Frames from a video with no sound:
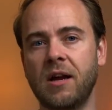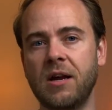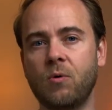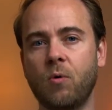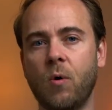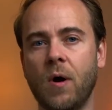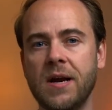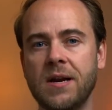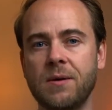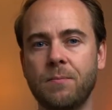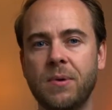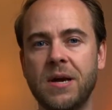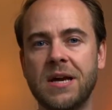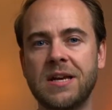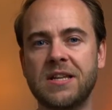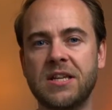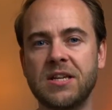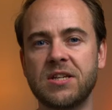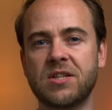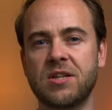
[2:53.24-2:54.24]
quite a
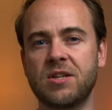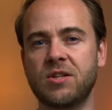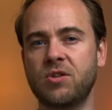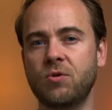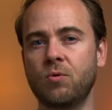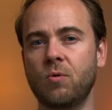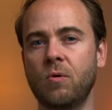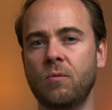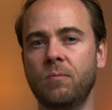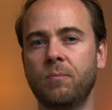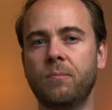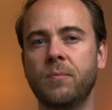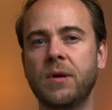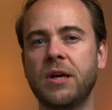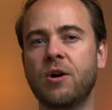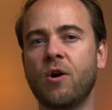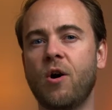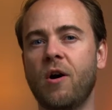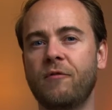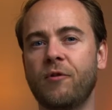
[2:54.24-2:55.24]
big distance you'll be
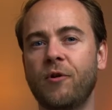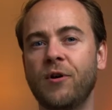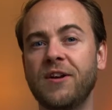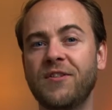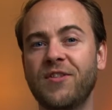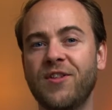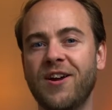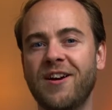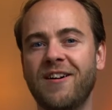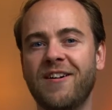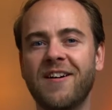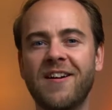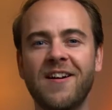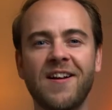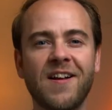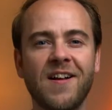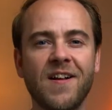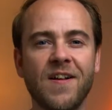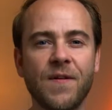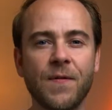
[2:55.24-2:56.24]
covering there.
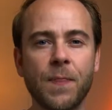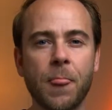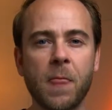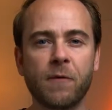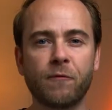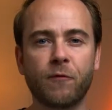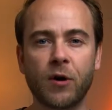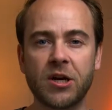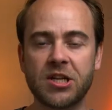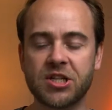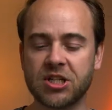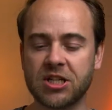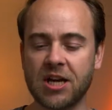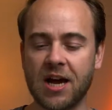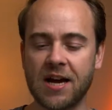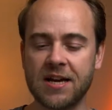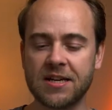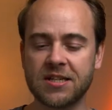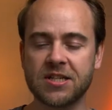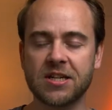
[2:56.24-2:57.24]
For its
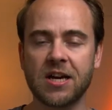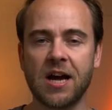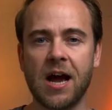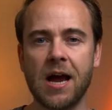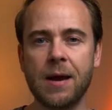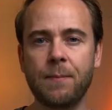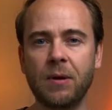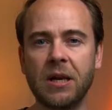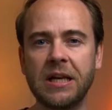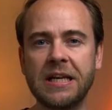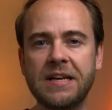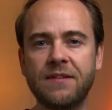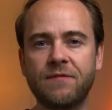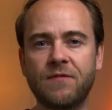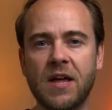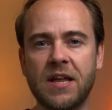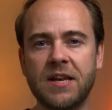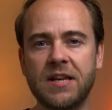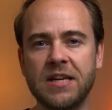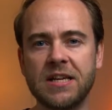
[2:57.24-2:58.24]
size, I
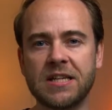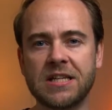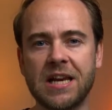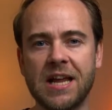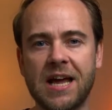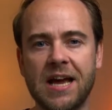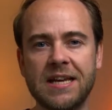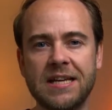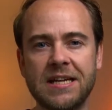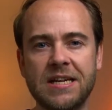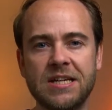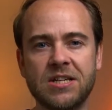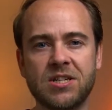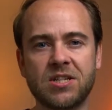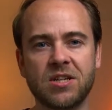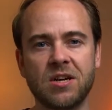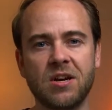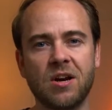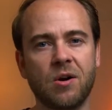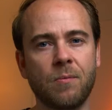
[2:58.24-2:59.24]
believe that this light
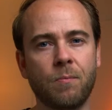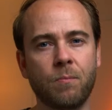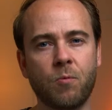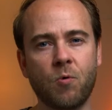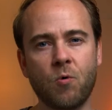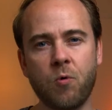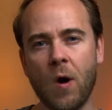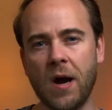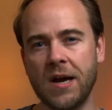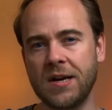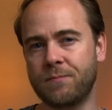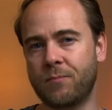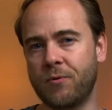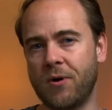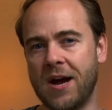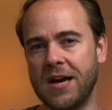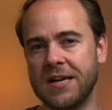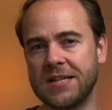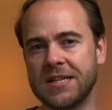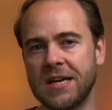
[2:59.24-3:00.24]
is quite
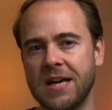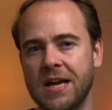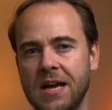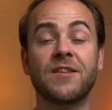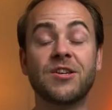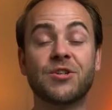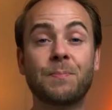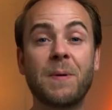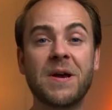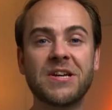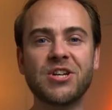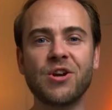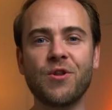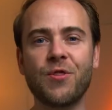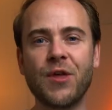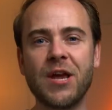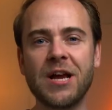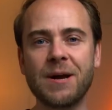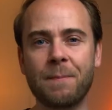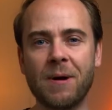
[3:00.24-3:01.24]
bright. The special
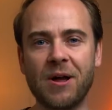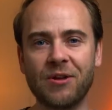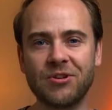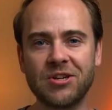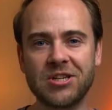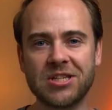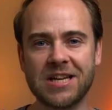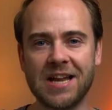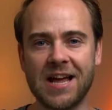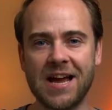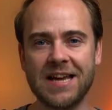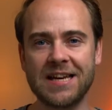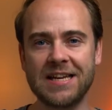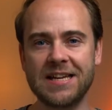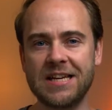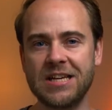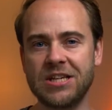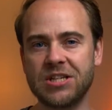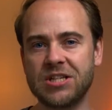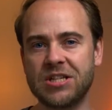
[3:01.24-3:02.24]
thing about this light
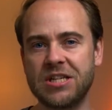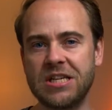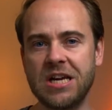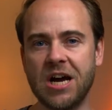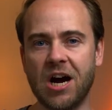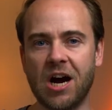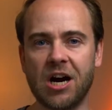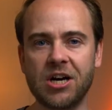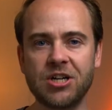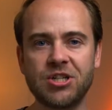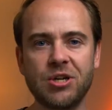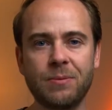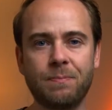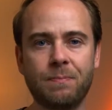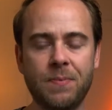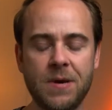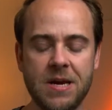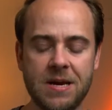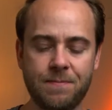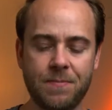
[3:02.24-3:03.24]
is the
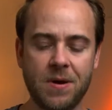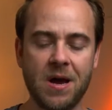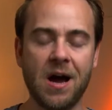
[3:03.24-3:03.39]
RGB